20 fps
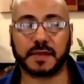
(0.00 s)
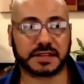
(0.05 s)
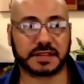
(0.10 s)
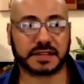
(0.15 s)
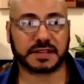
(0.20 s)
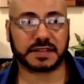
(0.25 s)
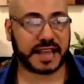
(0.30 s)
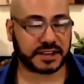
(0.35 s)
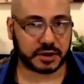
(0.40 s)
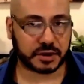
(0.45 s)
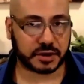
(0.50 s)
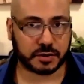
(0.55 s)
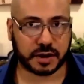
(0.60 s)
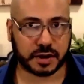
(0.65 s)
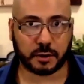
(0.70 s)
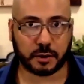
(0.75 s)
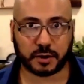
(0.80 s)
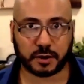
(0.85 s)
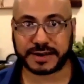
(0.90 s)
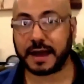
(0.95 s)
Because as you
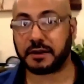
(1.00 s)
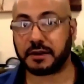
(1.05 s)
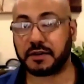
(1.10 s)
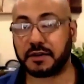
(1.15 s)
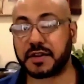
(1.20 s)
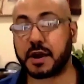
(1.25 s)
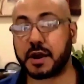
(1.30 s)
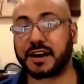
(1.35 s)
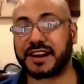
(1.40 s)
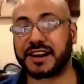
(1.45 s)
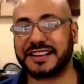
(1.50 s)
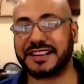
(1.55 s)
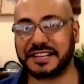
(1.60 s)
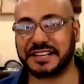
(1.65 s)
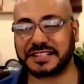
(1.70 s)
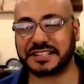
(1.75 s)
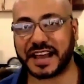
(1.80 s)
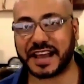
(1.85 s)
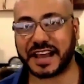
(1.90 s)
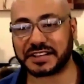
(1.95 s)
narrow it down in the Audience
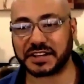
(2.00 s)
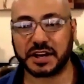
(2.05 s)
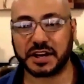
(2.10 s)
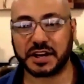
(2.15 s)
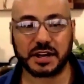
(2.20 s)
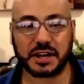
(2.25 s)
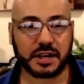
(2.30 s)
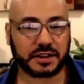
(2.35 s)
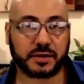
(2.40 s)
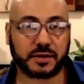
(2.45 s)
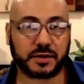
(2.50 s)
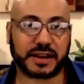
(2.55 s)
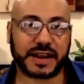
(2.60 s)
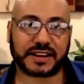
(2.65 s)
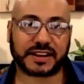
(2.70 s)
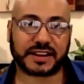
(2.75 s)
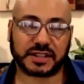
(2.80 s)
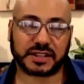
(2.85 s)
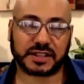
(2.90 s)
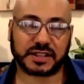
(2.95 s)
Insights, you can
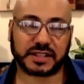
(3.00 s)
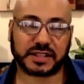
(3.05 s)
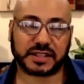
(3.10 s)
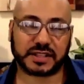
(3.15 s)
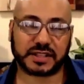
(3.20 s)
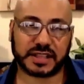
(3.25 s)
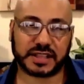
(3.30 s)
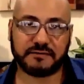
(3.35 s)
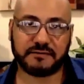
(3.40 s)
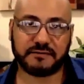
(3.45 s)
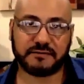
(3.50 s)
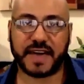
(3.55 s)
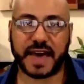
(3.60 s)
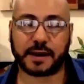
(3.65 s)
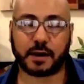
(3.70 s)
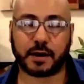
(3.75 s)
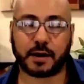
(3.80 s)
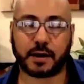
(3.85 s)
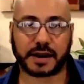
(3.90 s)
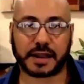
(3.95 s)
actually
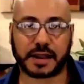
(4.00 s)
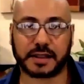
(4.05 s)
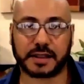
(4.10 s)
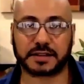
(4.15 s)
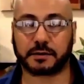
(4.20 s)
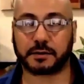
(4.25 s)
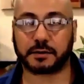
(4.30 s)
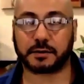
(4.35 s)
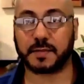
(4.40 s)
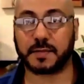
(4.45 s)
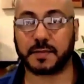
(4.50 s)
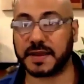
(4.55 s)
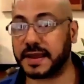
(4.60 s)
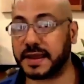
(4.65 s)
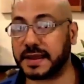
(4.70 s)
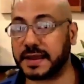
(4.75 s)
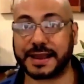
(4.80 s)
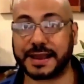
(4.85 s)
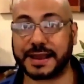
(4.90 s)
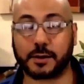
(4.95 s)
save that audience
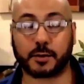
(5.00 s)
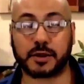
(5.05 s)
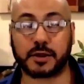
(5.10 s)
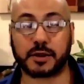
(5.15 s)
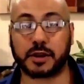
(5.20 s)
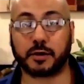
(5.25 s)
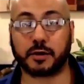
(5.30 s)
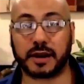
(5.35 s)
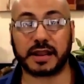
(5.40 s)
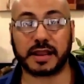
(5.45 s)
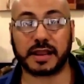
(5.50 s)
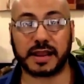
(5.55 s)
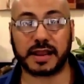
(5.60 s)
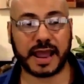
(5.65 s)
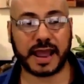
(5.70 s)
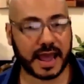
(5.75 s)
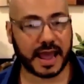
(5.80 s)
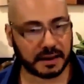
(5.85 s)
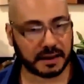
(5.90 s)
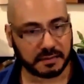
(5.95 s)
group, and then later when you create
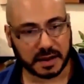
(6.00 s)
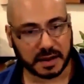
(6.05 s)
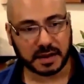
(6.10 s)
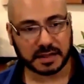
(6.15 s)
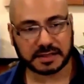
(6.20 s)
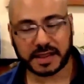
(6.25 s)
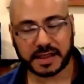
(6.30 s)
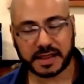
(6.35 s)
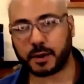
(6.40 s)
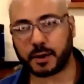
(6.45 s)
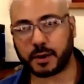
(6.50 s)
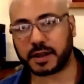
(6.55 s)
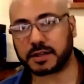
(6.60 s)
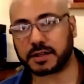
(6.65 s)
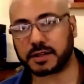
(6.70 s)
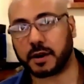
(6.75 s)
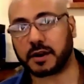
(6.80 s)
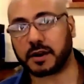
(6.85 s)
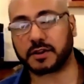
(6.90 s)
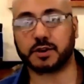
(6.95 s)
an ad, so I
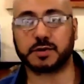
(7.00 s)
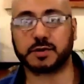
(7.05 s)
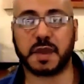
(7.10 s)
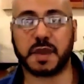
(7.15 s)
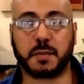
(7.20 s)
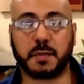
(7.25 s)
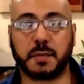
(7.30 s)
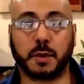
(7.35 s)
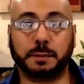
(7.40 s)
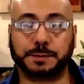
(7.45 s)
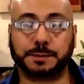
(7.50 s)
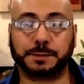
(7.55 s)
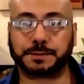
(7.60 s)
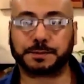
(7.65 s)
want to target those people.